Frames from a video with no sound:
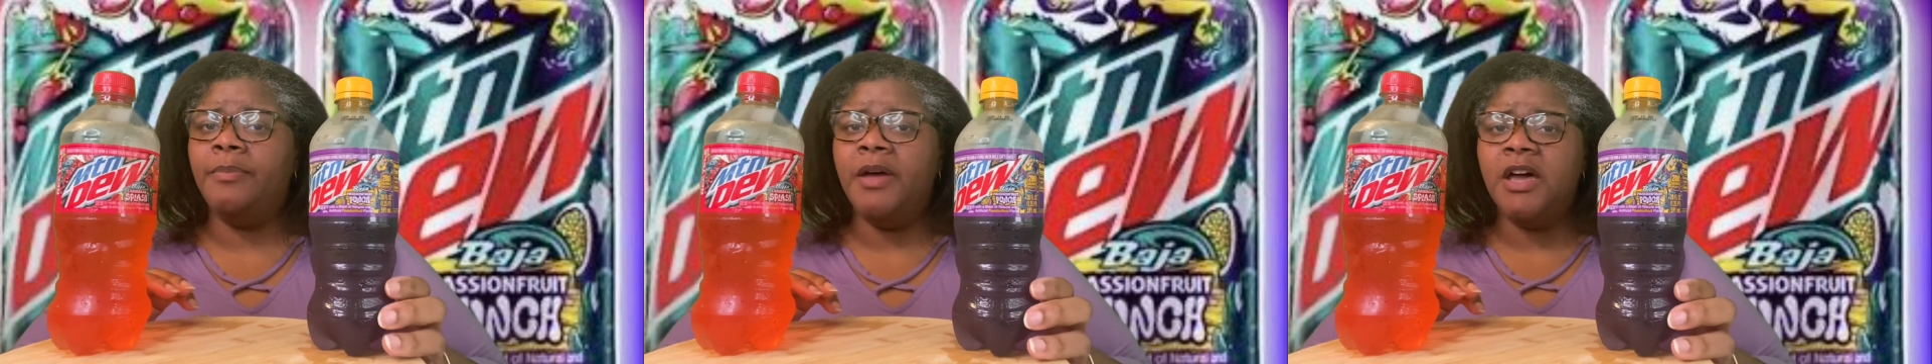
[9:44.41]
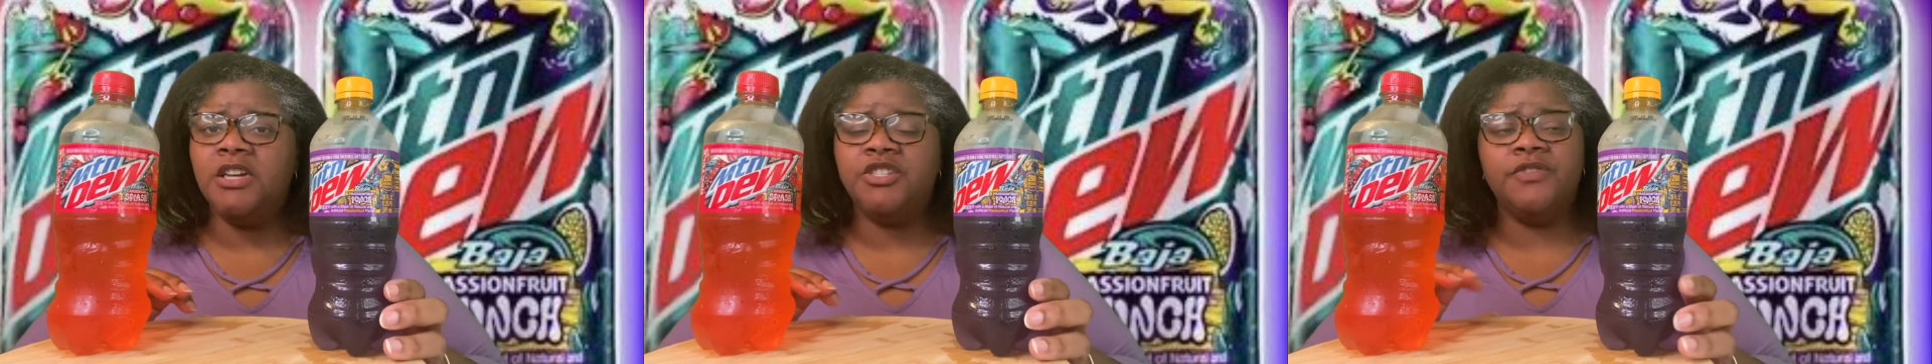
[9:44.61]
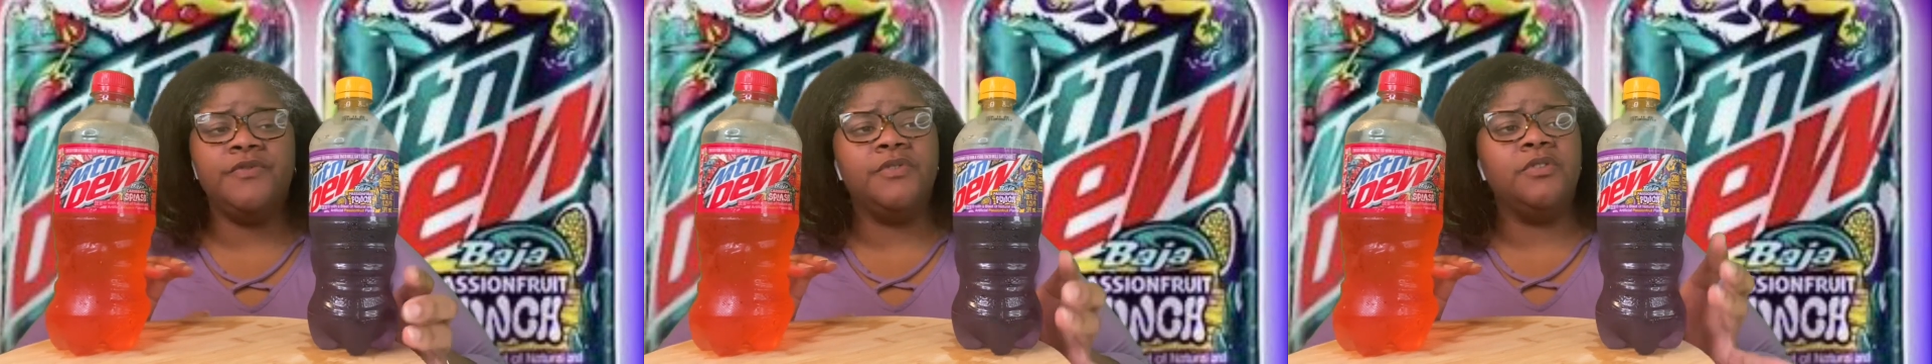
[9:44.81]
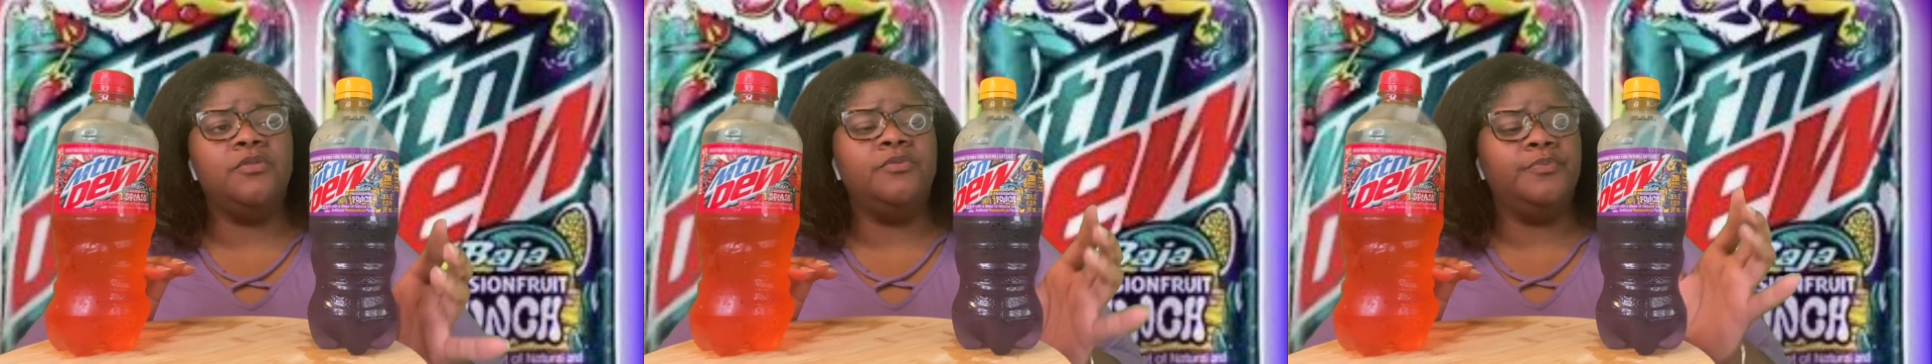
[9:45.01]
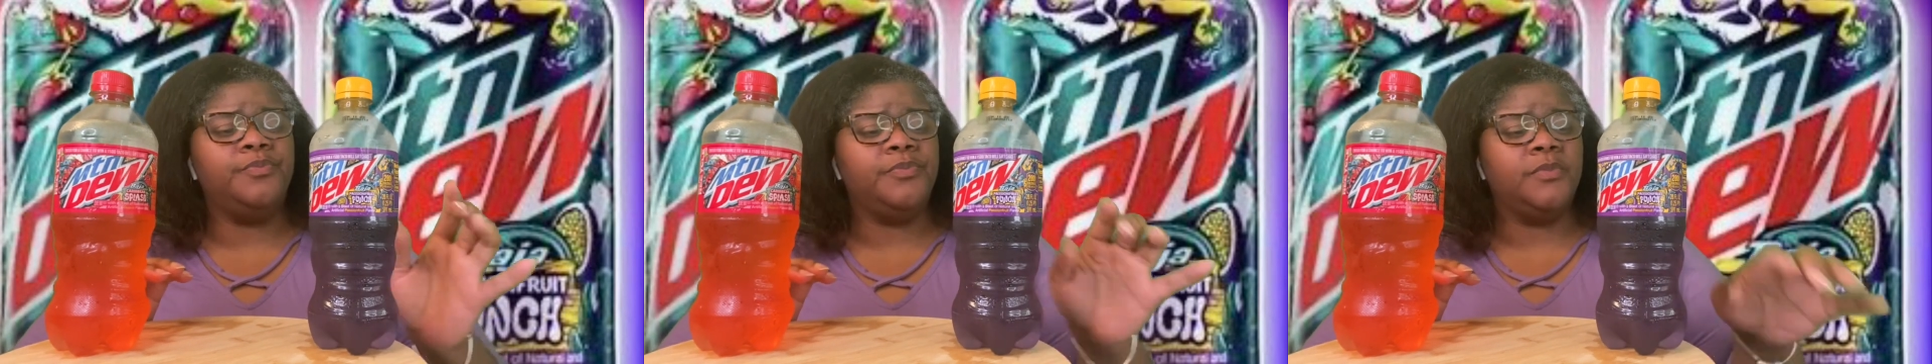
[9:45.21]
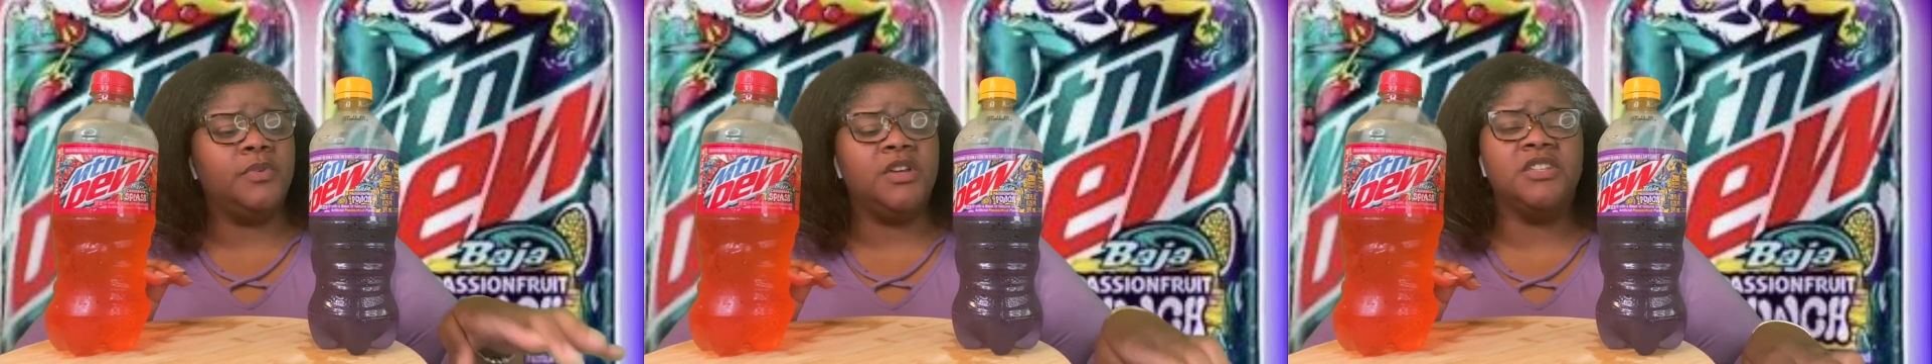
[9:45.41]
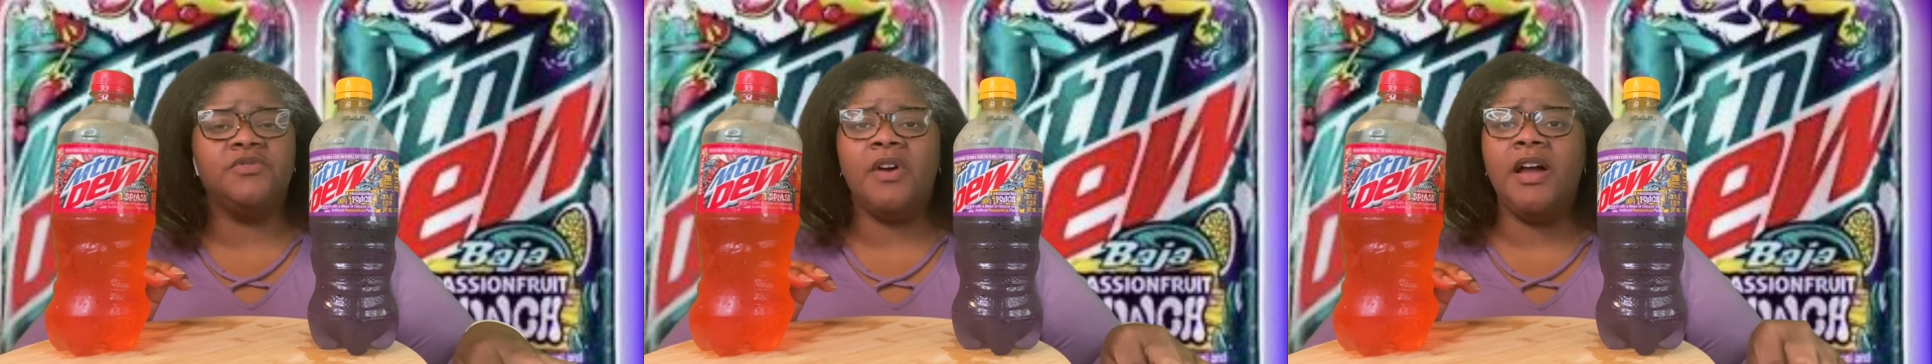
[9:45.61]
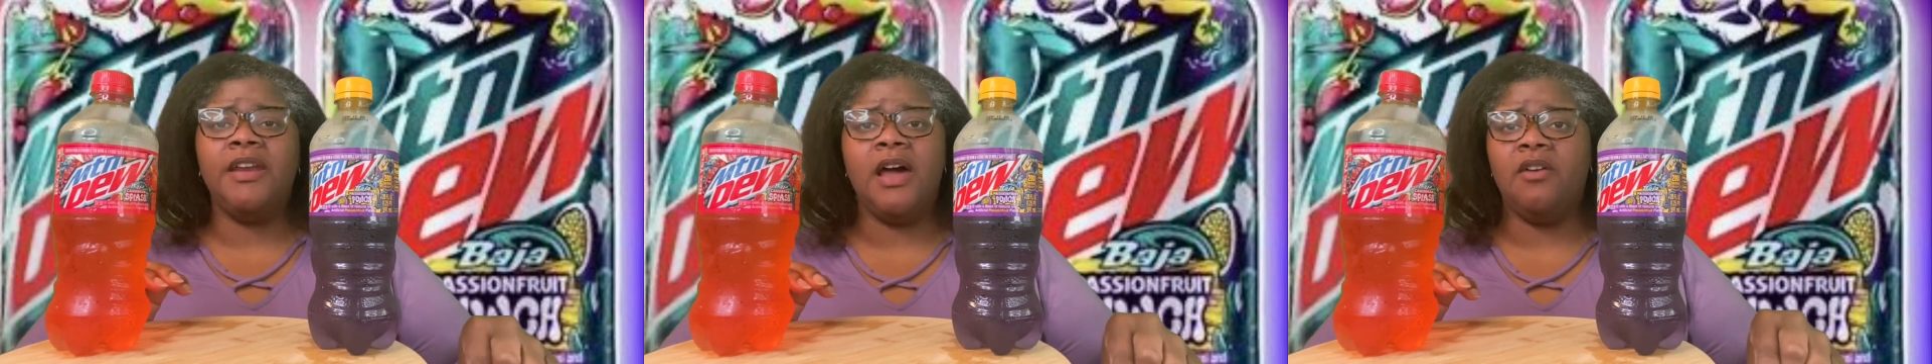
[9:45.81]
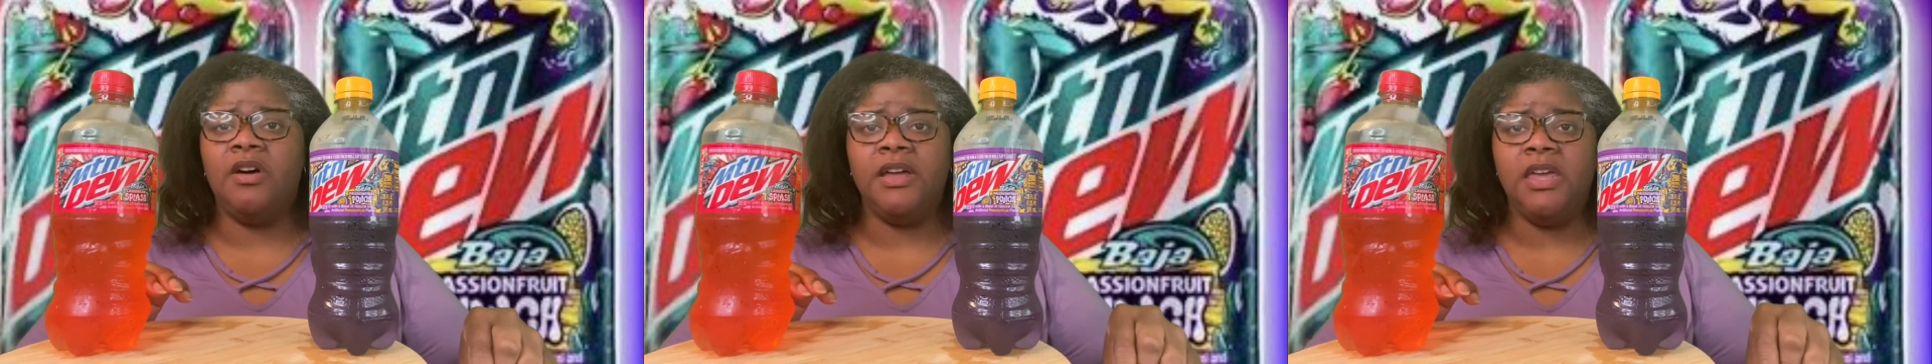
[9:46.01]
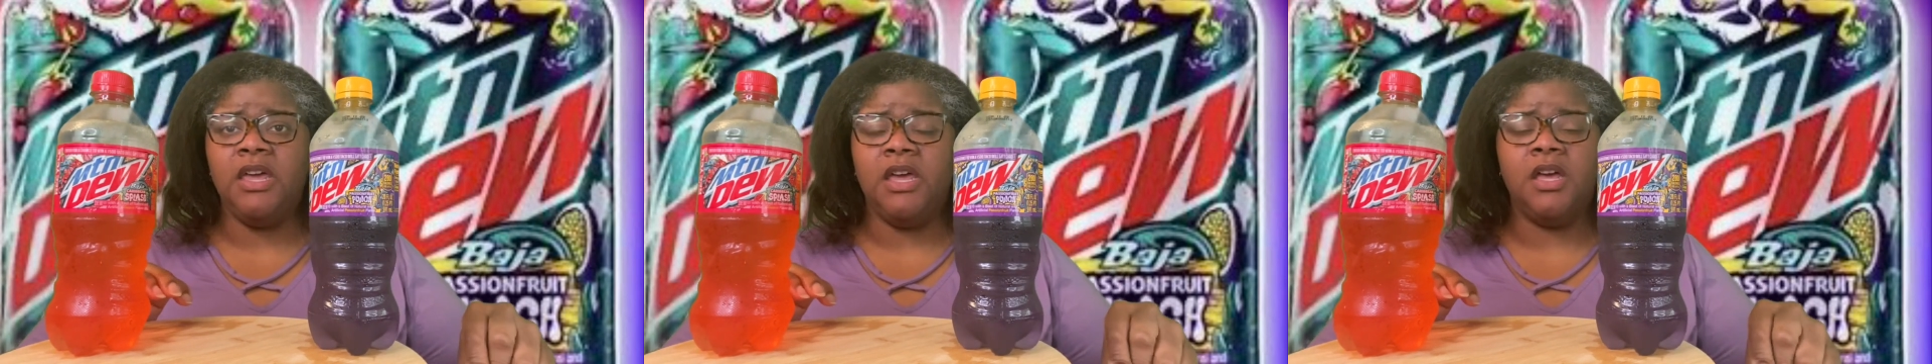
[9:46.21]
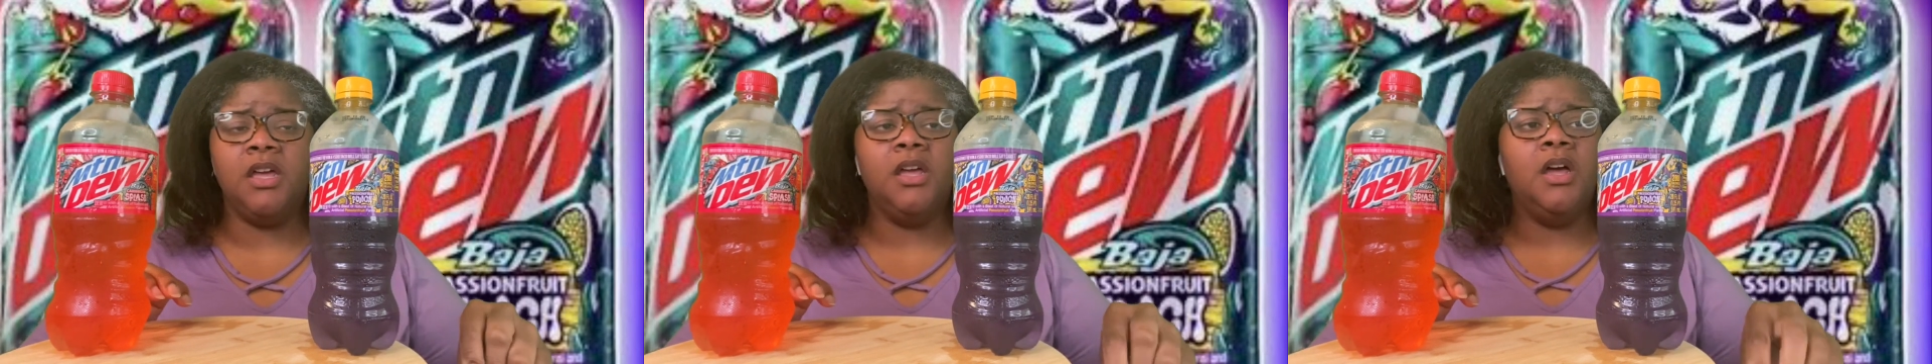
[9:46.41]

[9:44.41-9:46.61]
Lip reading: passion fruit, because right now I can't.